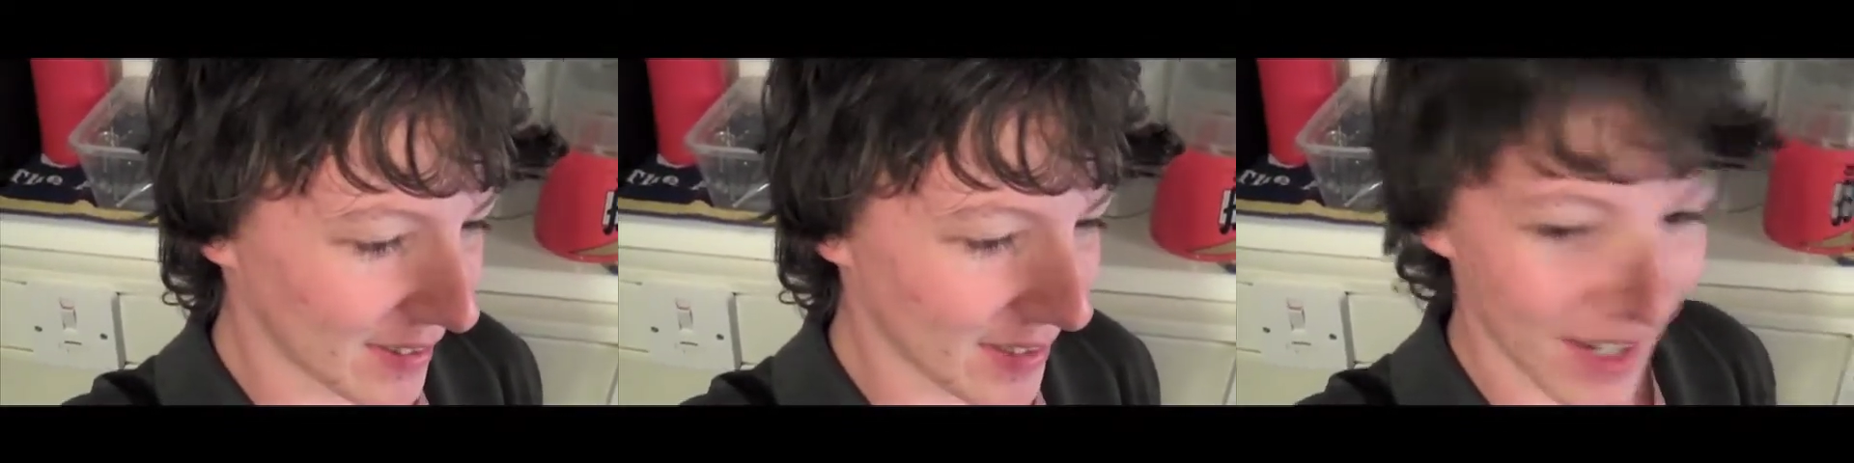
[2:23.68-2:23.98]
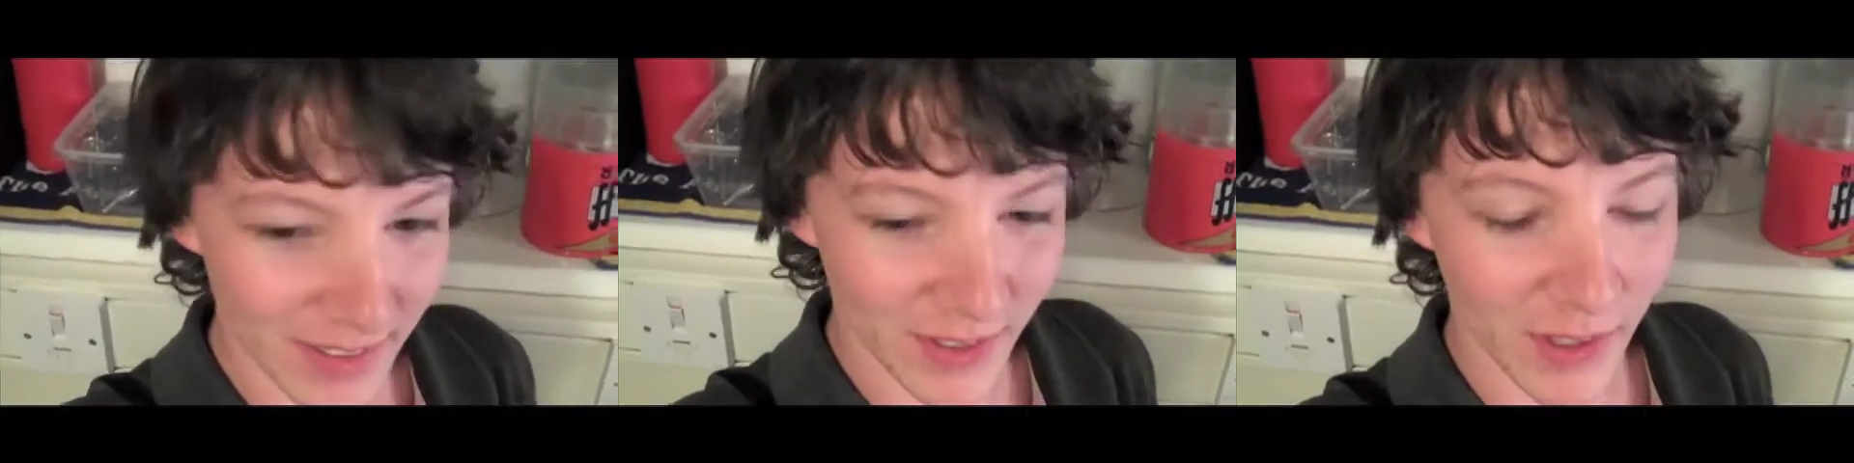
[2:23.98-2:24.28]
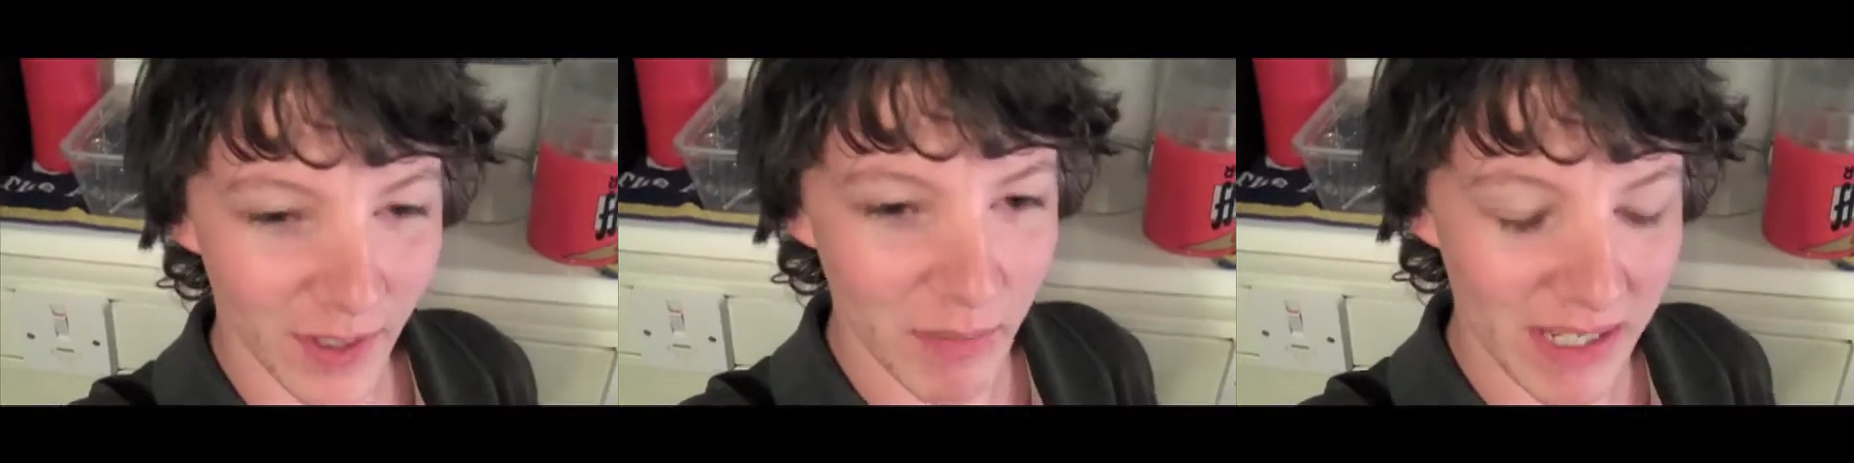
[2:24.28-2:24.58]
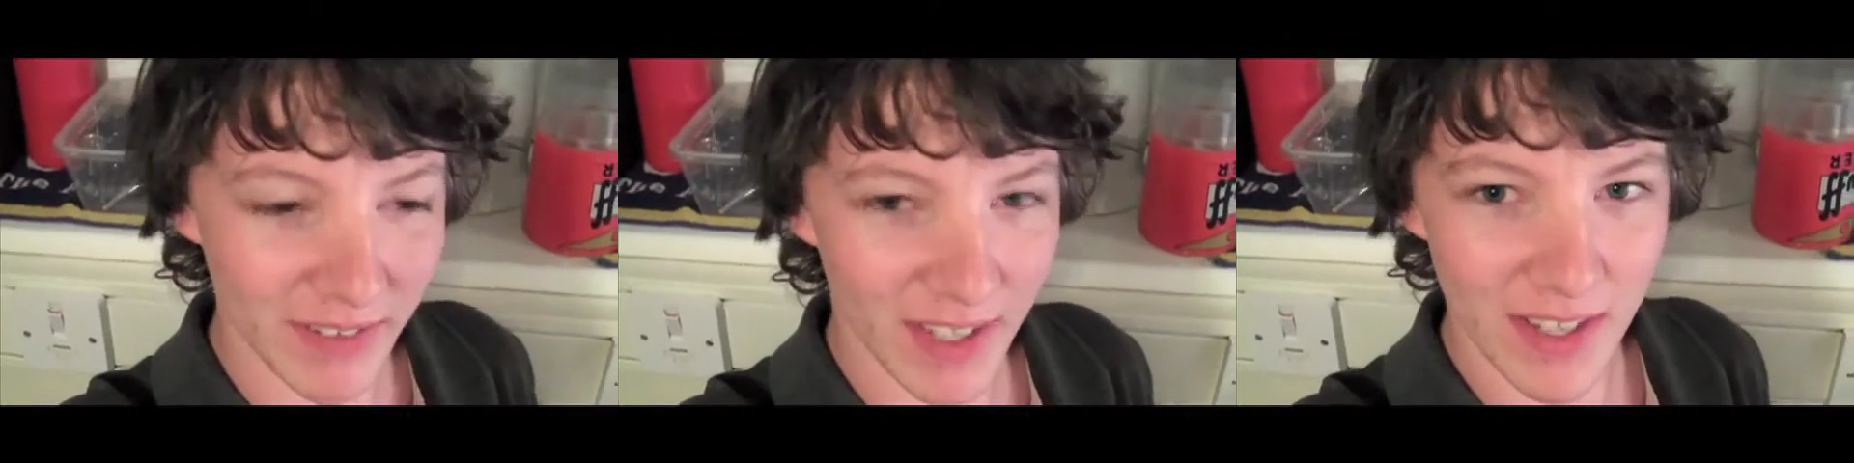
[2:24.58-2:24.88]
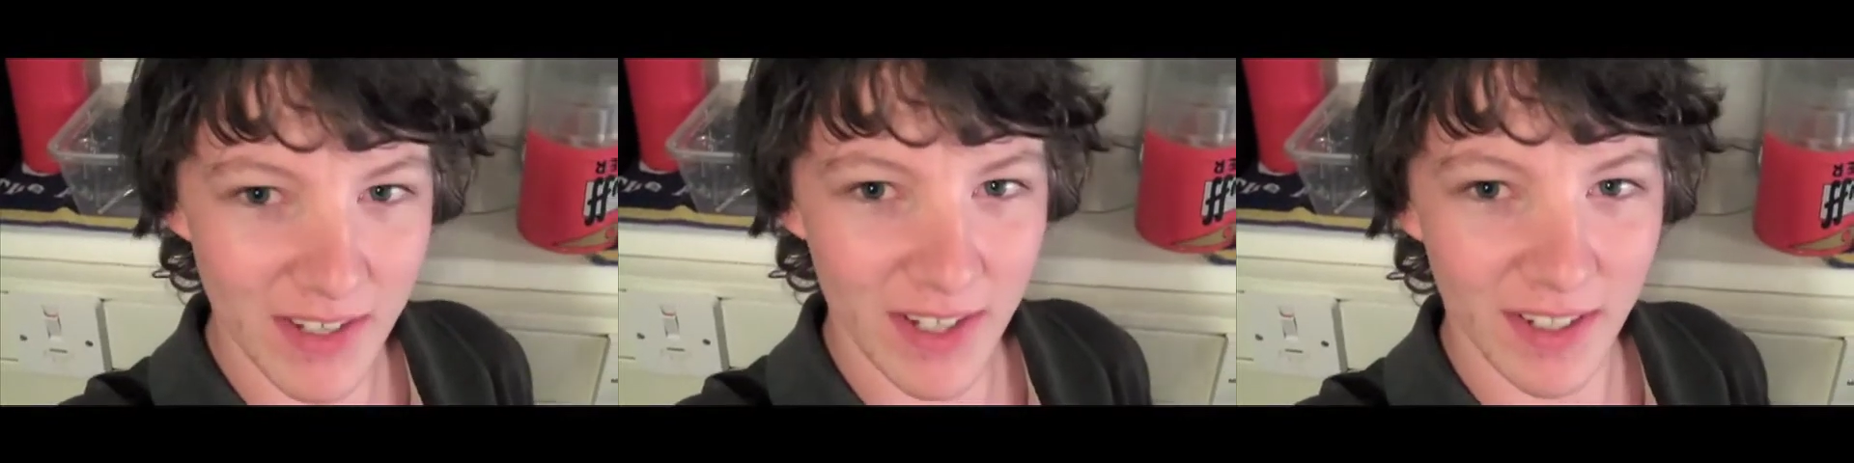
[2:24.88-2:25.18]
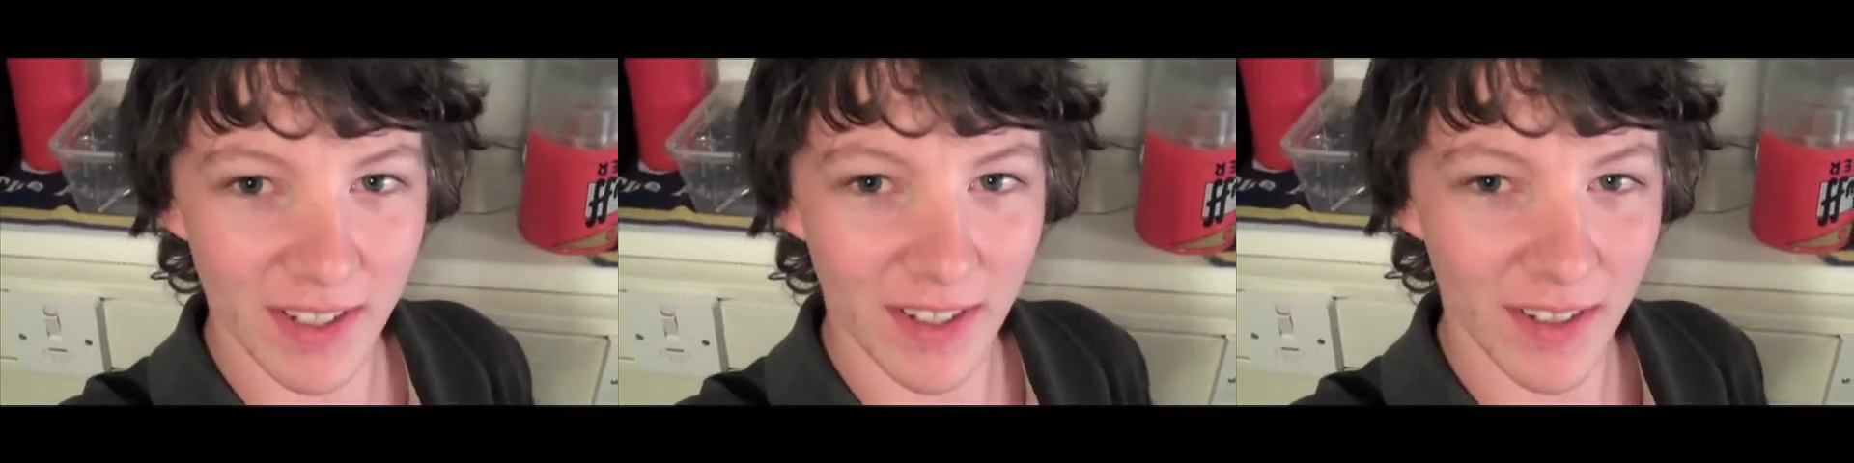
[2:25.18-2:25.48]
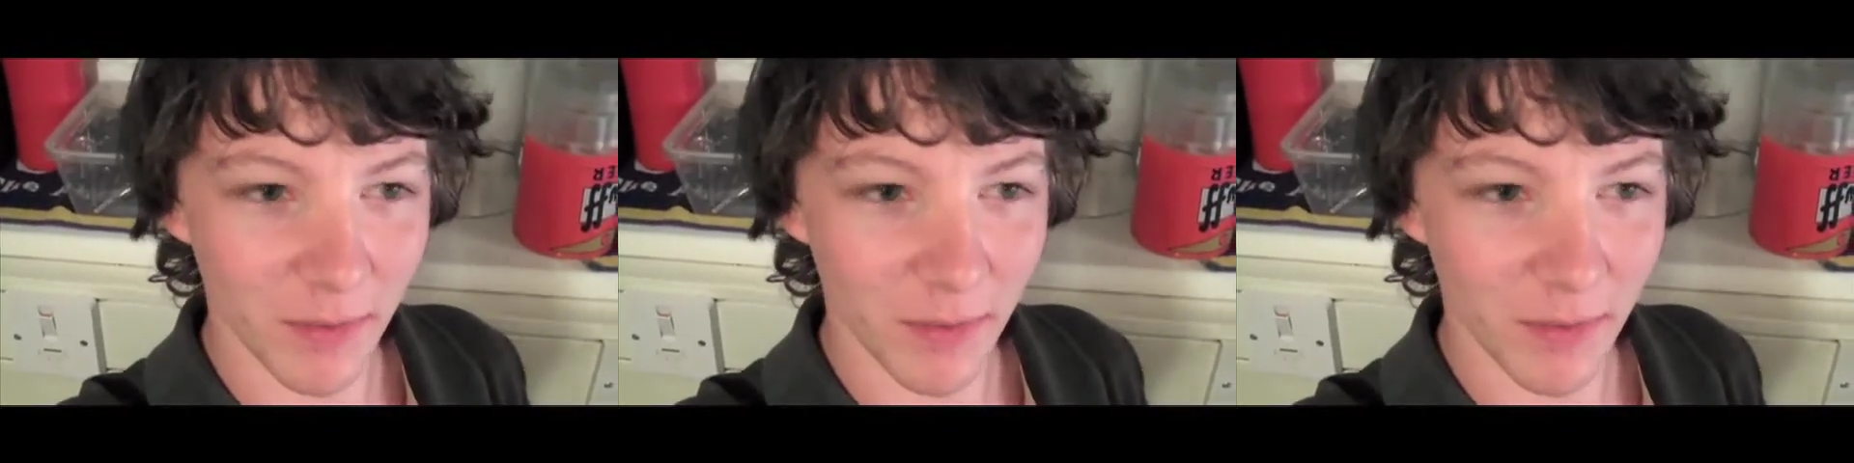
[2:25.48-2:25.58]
Yeah, it's got a massive kitchen